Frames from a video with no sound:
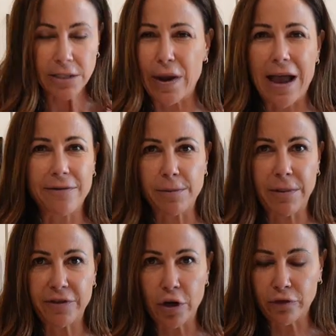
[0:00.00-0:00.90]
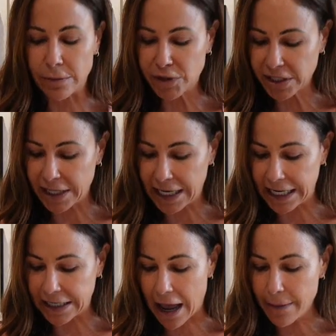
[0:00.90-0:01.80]
So I have some left over. I'm just gonna
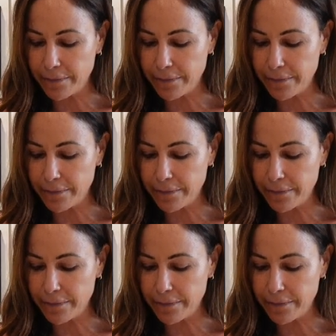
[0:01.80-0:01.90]
heat up.